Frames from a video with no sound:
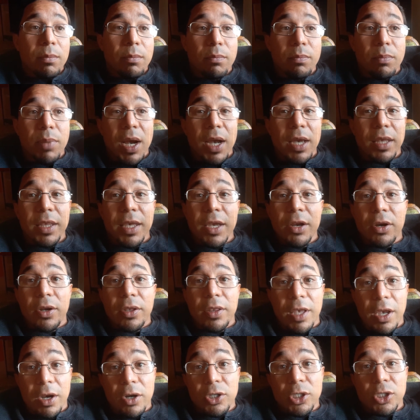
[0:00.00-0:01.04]
by
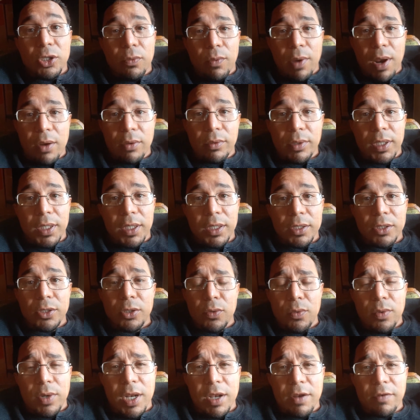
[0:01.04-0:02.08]
their surroundings or
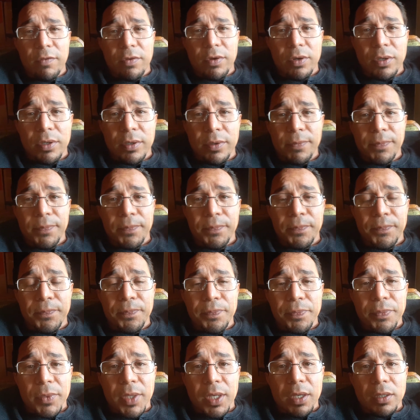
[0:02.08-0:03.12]
whatever.
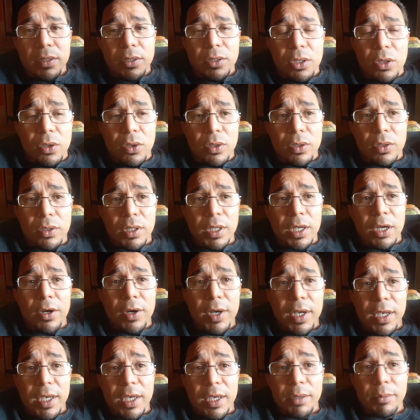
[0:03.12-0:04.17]
So
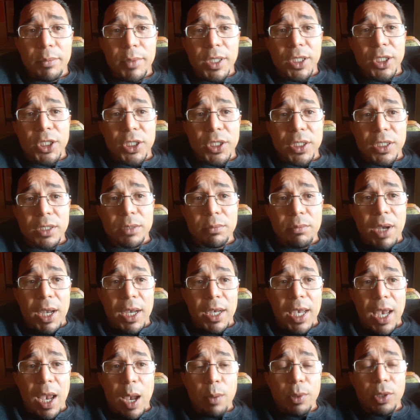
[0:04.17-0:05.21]
their images
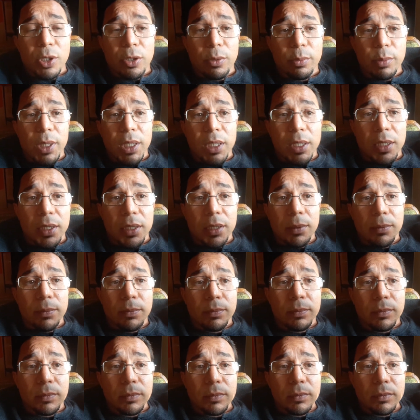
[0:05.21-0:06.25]
might capture
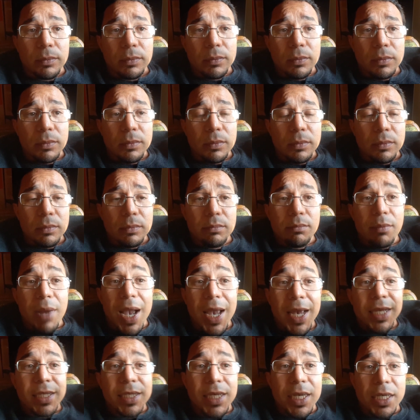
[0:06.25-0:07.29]

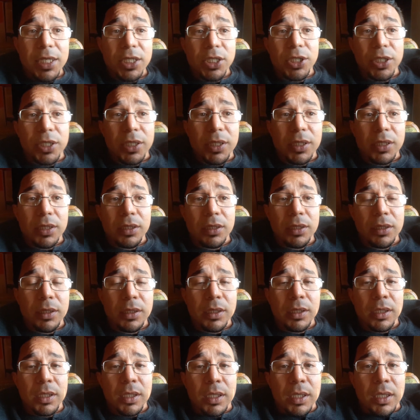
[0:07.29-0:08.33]
my attention,
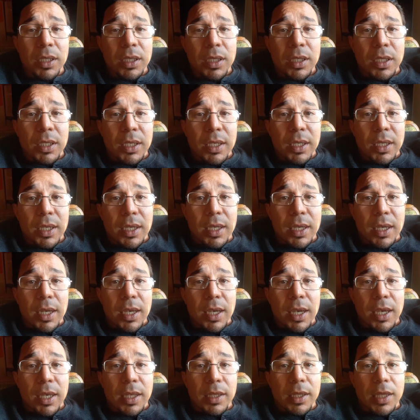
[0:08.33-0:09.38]

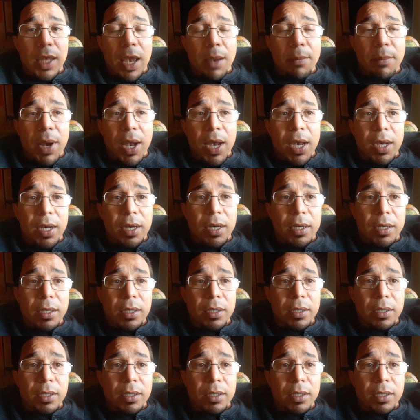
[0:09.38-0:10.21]
and that might